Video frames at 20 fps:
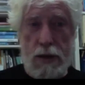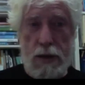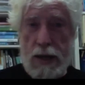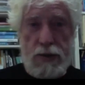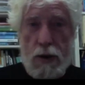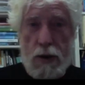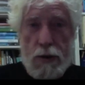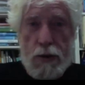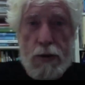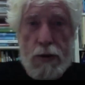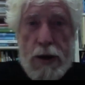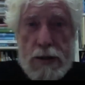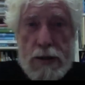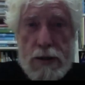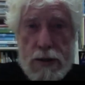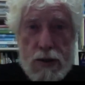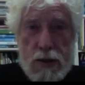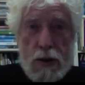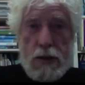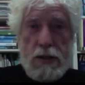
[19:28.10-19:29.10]
all there
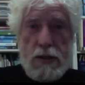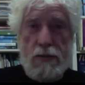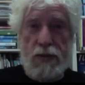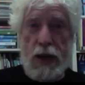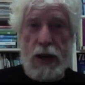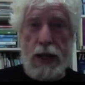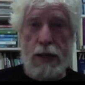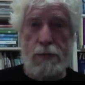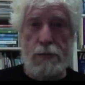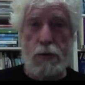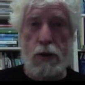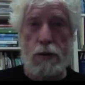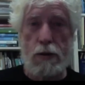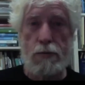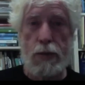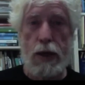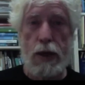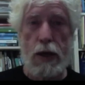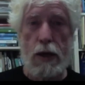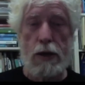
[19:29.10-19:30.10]
is. That's all that's
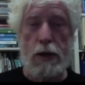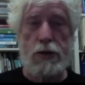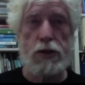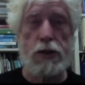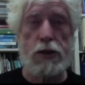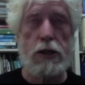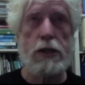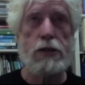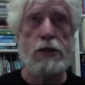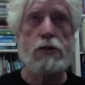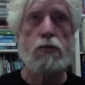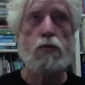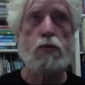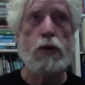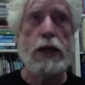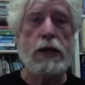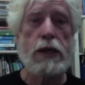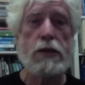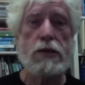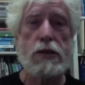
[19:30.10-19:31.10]
available. So you need to
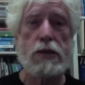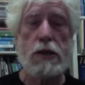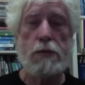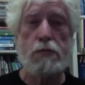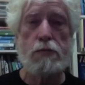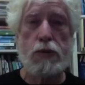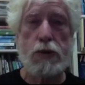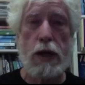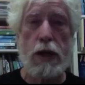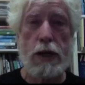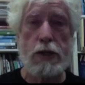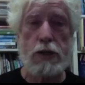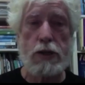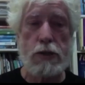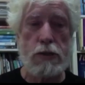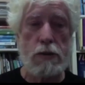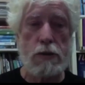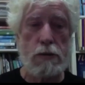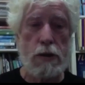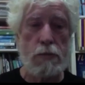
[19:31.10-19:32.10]
reconceive
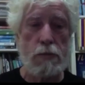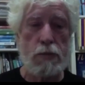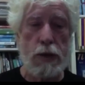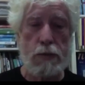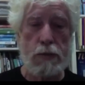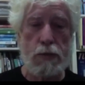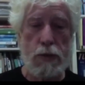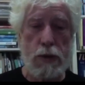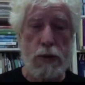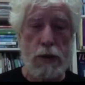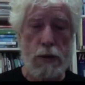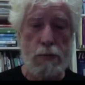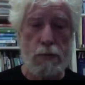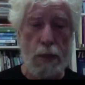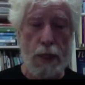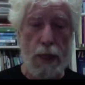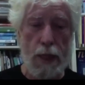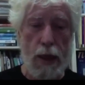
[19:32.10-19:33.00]
production so that people can